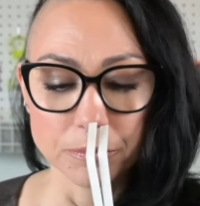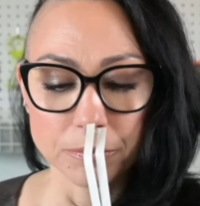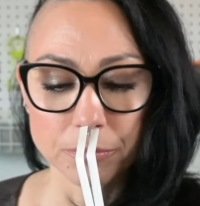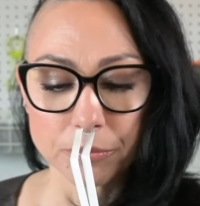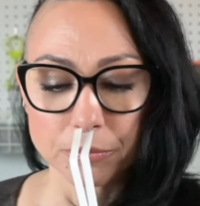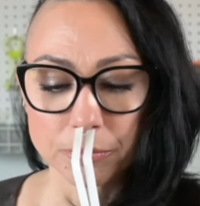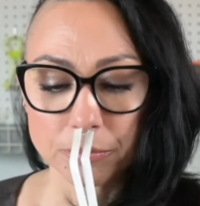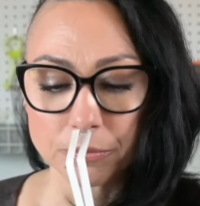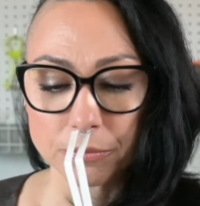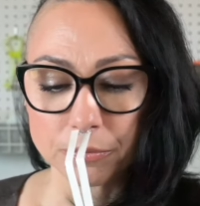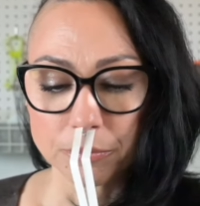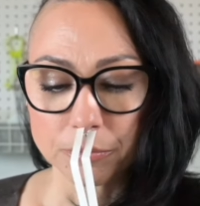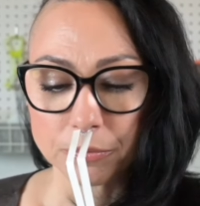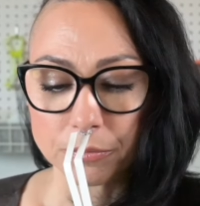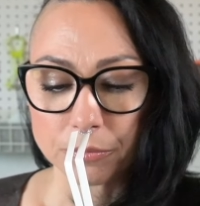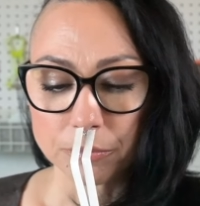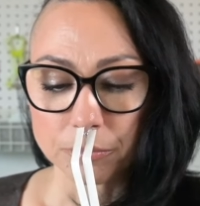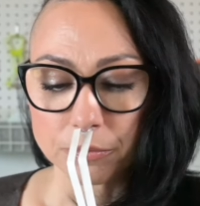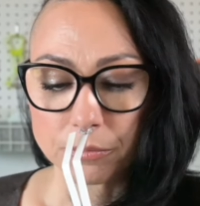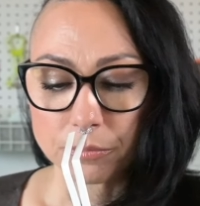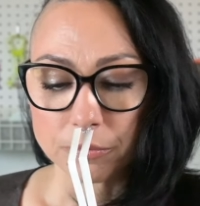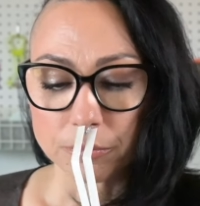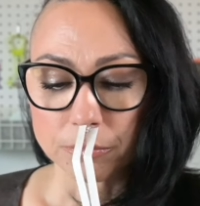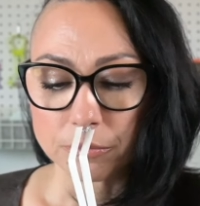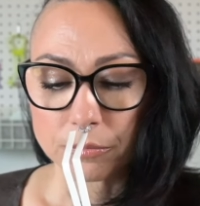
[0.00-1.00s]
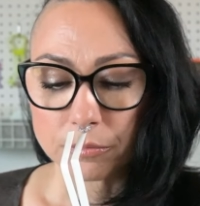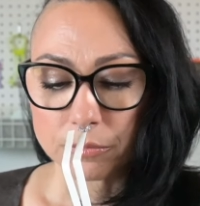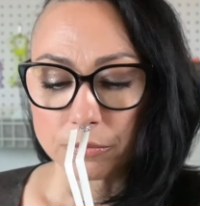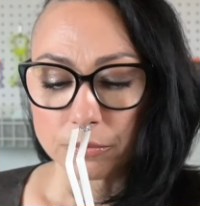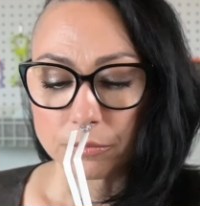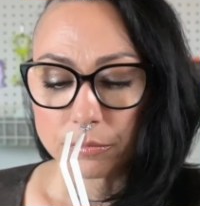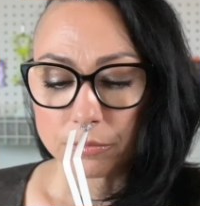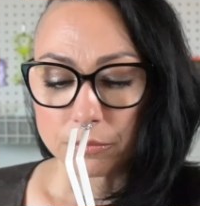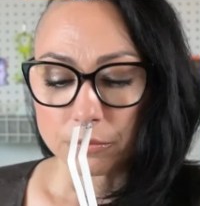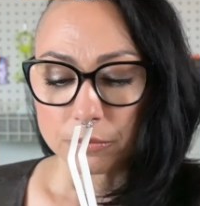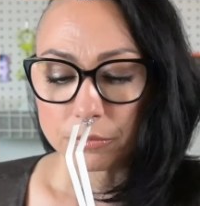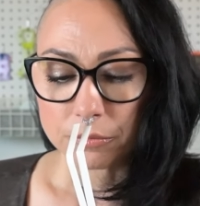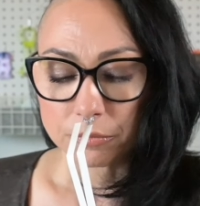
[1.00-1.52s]

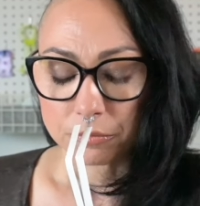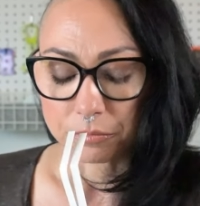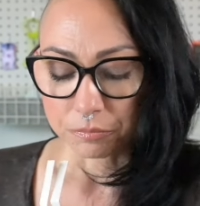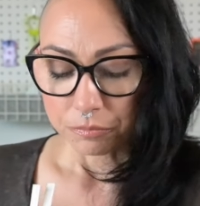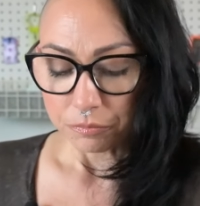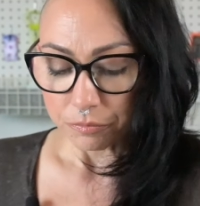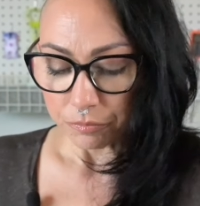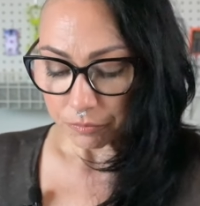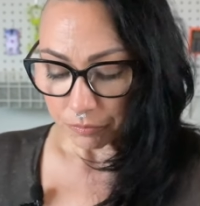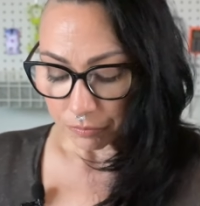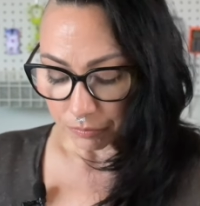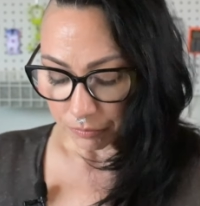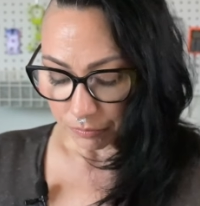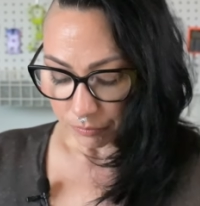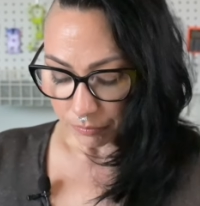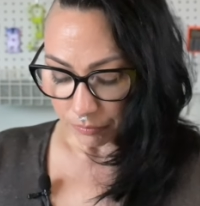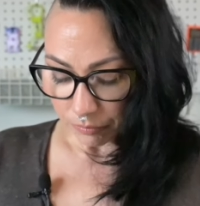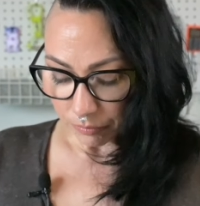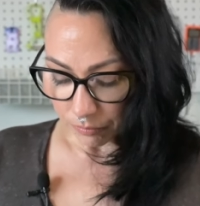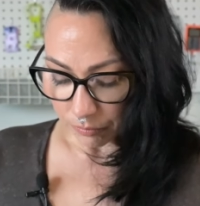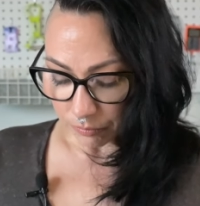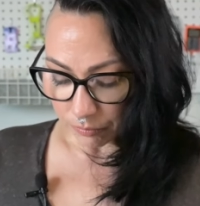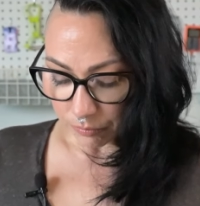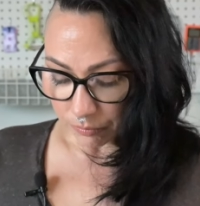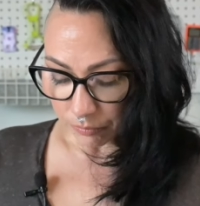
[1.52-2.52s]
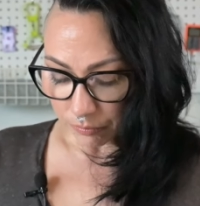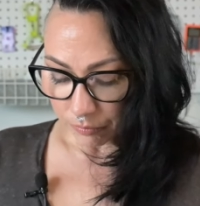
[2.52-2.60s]
Nothing is said.